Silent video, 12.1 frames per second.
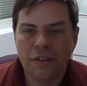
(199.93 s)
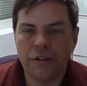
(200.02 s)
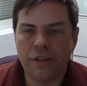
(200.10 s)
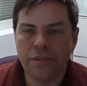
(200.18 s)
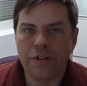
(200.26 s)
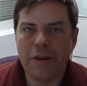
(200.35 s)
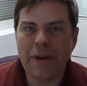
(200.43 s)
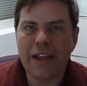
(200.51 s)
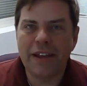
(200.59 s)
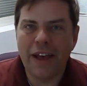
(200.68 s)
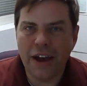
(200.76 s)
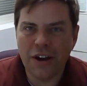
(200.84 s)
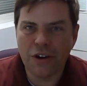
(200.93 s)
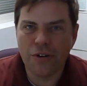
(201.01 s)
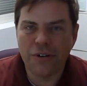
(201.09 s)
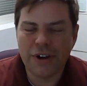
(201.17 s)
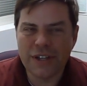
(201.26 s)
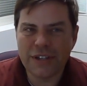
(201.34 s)
There are 3 main
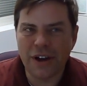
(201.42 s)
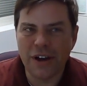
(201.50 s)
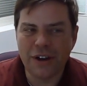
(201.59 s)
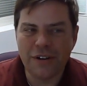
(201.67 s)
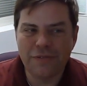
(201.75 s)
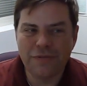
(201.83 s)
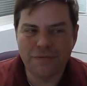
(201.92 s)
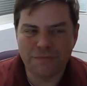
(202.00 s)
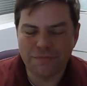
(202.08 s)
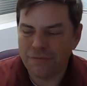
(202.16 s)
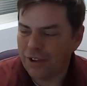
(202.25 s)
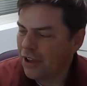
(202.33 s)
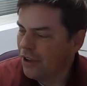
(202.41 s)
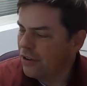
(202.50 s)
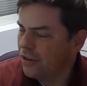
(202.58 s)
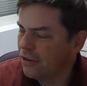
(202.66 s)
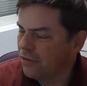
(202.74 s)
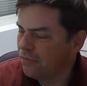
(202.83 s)
categories of
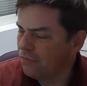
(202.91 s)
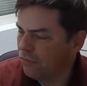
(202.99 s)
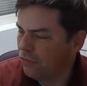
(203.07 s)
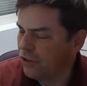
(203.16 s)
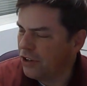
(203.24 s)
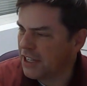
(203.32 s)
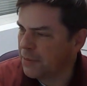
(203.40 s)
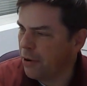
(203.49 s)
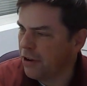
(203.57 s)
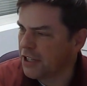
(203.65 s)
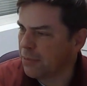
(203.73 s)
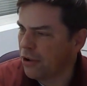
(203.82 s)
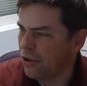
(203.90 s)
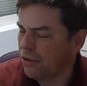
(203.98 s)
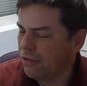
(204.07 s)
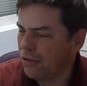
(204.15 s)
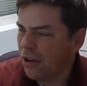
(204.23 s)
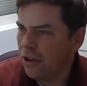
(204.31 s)

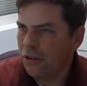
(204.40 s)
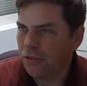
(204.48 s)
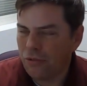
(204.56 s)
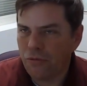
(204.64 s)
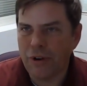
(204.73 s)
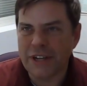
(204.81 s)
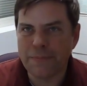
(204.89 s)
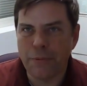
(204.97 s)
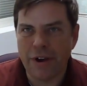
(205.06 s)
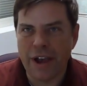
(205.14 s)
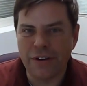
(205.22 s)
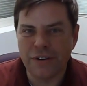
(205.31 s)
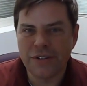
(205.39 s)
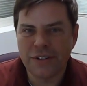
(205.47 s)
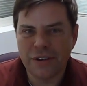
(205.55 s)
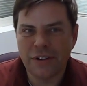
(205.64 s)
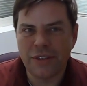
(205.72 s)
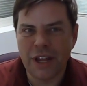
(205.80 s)
disposable
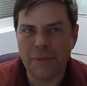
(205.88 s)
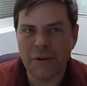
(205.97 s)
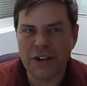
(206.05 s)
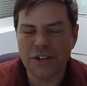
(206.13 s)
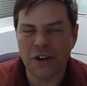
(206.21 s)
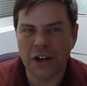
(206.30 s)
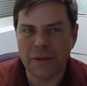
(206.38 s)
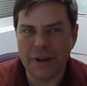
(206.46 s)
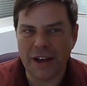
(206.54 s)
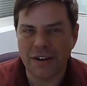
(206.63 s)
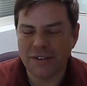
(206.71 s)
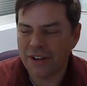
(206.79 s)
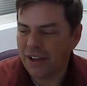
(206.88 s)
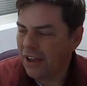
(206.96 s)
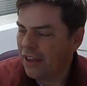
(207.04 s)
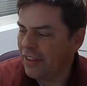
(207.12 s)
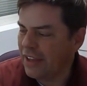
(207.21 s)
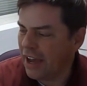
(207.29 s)
respirators that I'm going to talk about:
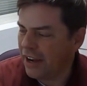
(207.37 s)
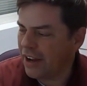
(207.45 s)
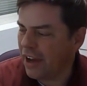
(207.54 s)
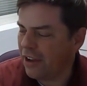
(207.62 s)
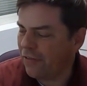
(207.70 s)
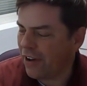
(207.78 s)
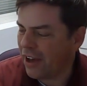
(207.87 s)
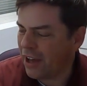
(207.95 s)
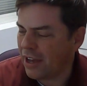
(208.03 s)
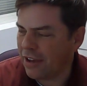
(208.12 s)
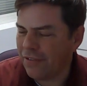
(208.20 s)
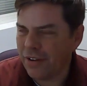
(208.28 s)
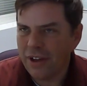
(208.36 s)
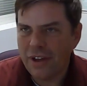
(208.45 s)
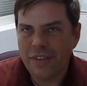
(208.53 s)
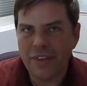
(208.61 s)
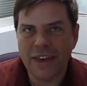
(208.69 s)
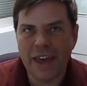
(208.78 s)
the N95,
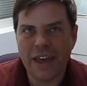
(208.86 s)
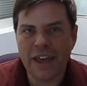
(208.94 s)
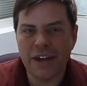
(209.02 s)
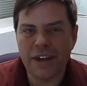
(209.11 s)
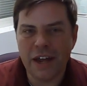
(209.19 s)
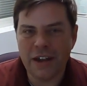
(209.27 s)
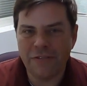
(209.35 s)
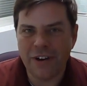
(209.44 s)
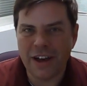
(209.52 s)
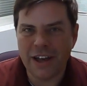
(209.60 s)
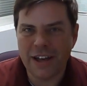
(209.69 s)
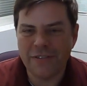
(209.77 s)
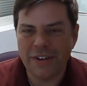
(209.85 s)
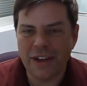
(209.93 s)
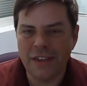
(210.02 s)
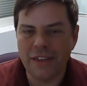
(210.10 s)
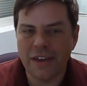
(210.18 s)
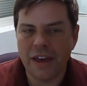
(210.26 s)
the KN95,
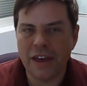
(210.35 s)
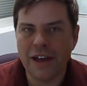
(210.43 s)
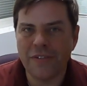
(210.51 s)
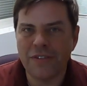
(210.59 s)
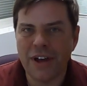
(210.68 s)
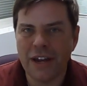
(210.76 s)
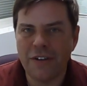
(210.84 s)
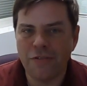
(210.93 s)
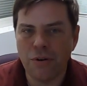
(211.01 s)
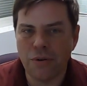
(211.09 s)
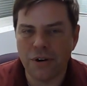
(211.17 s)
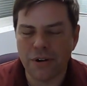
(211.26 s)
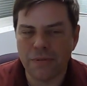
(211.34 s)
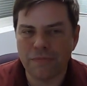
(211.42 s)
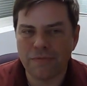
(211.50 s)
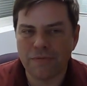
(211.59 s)
and the KF94.